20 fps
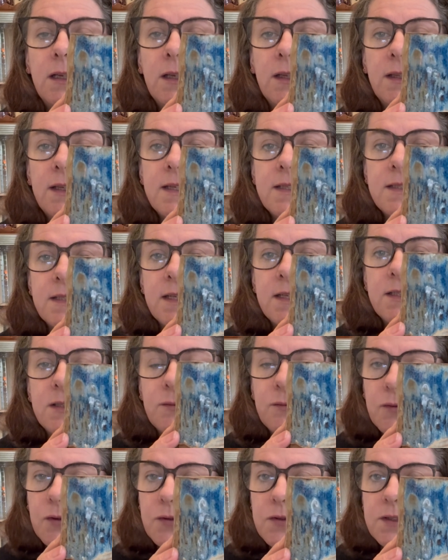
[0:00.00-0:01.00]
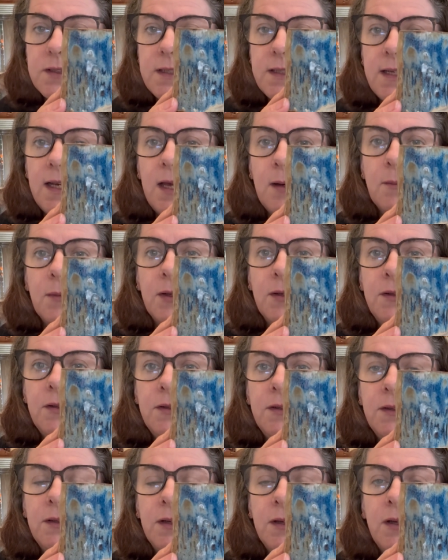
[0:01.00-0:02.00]
this is frosted lemon
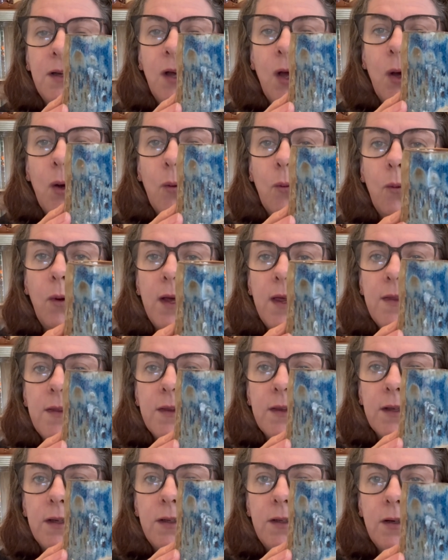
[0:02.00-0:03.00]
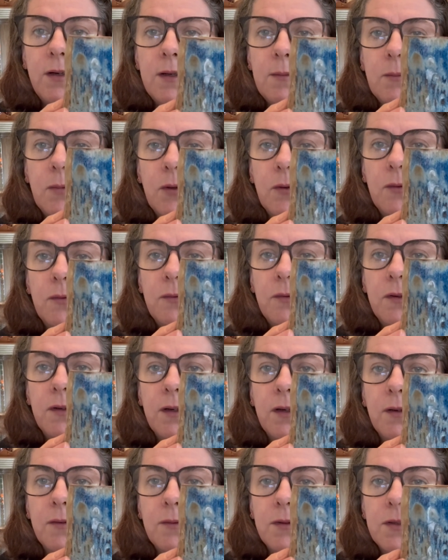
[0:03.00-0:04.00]
with night moth
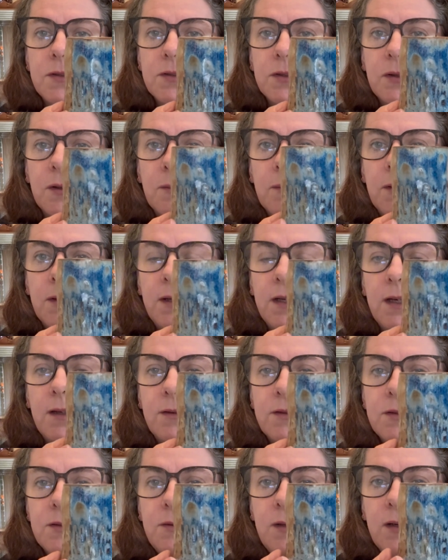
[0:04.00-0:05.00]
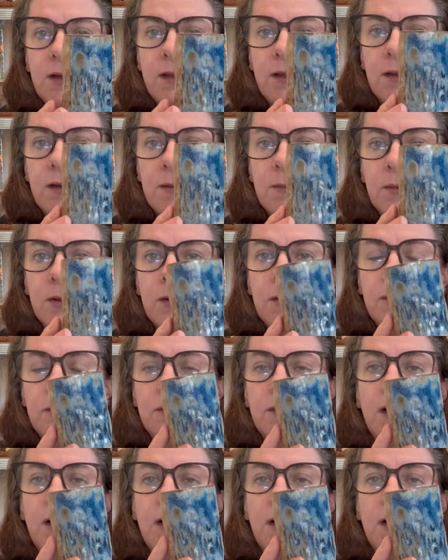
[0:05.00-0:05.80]
over the top. Now, I do like night moth,